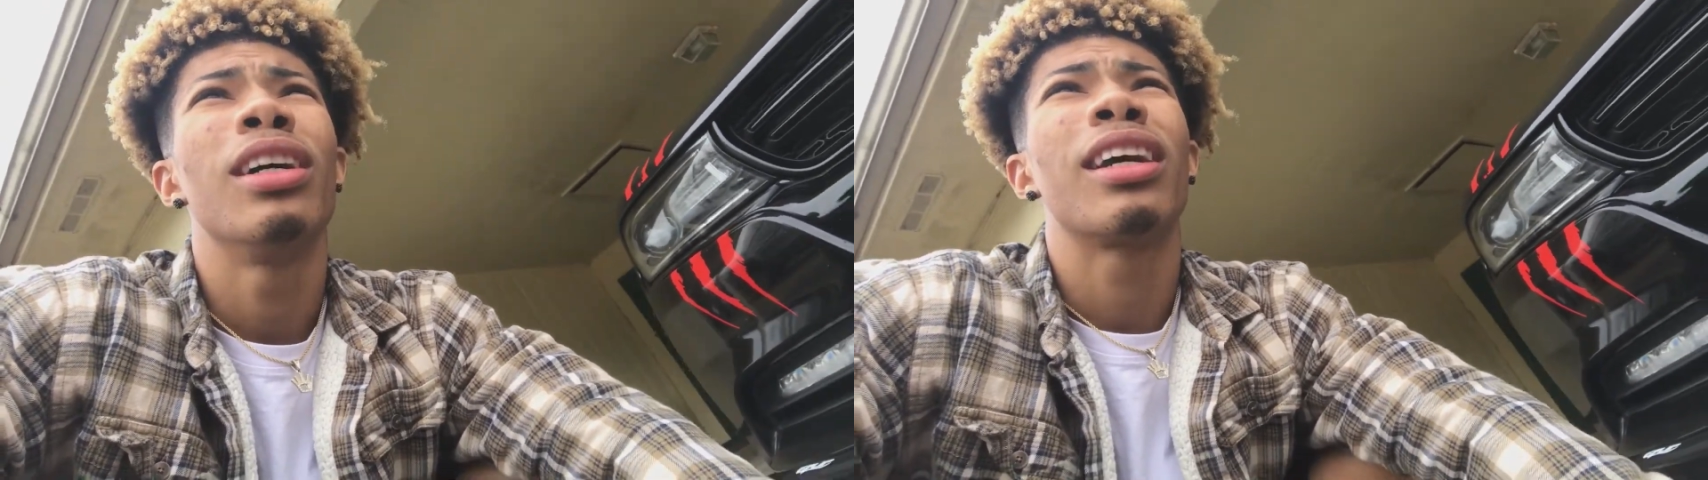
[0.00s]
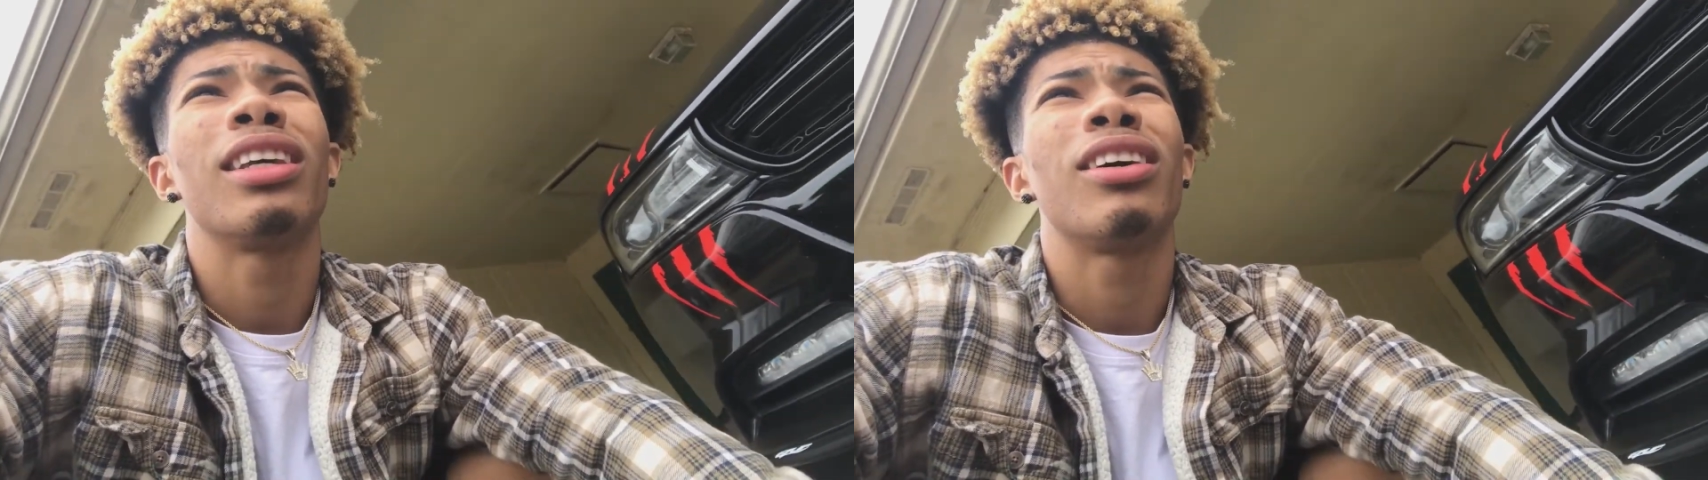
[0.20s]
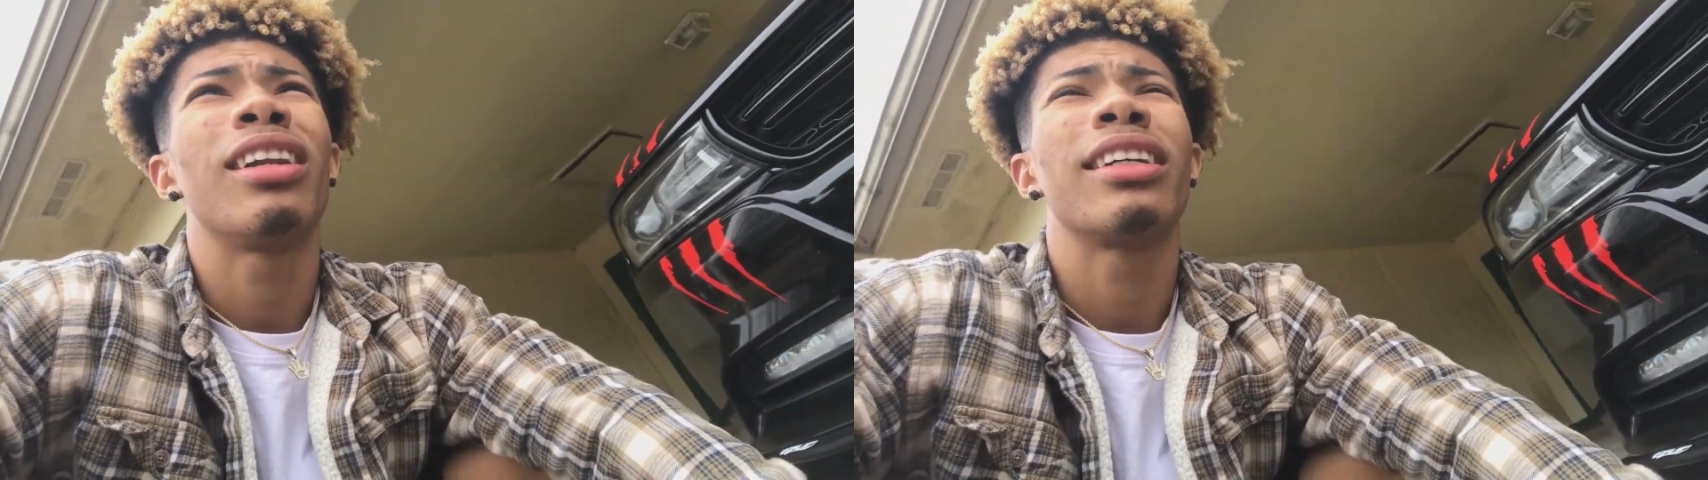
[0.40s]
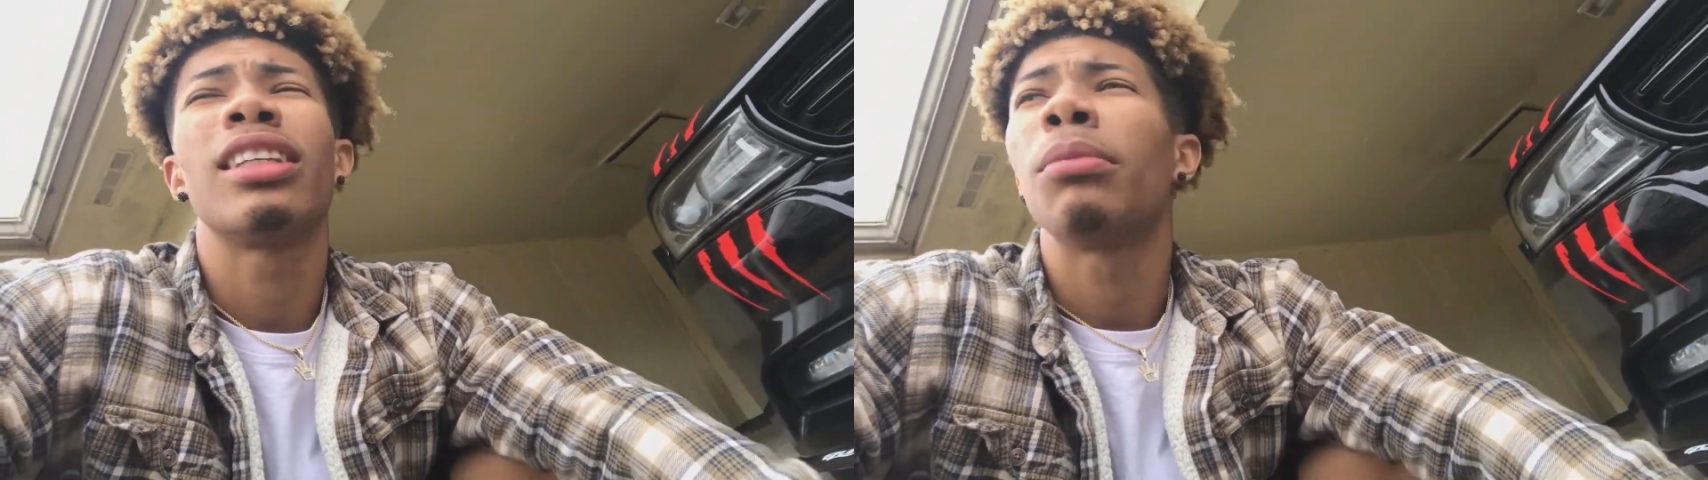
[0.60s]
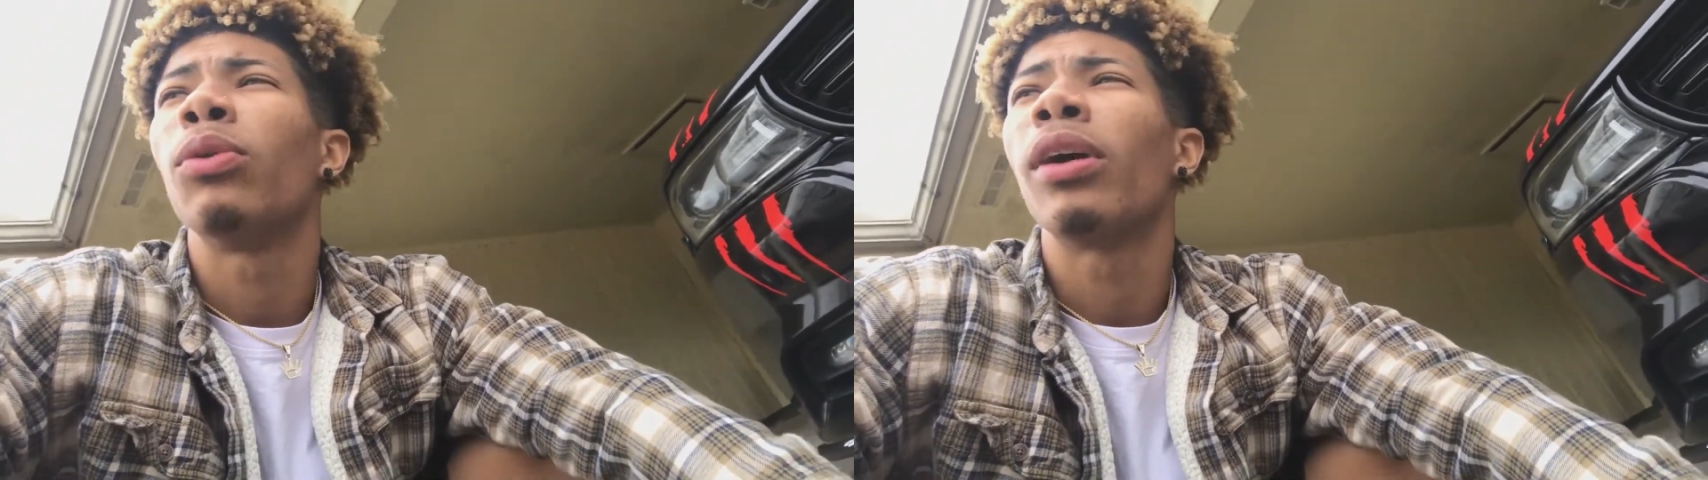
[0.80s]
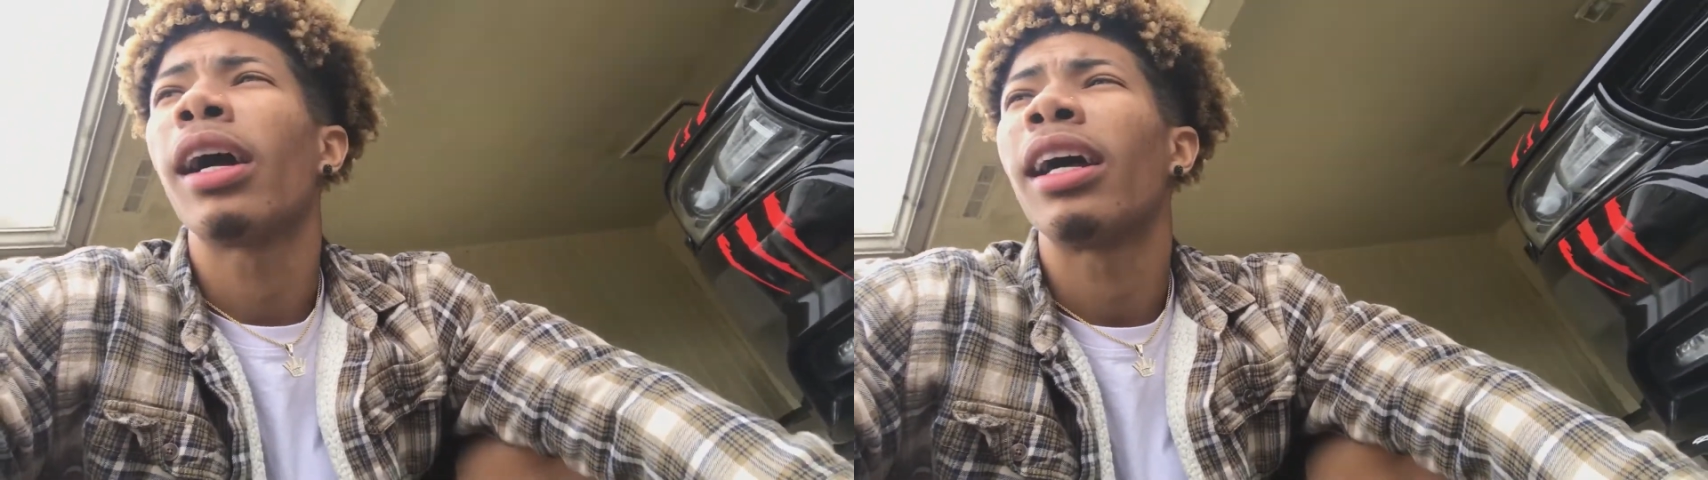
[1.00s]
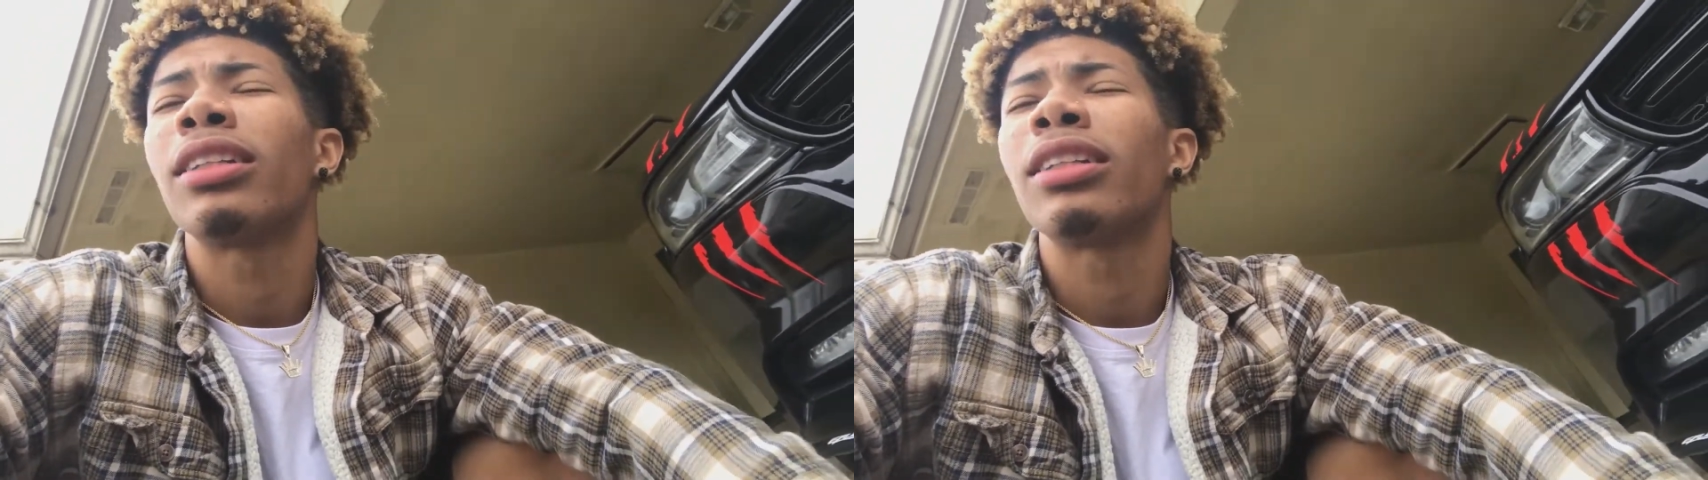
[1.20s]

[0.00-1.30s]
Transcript: Can y'all like tell me what kind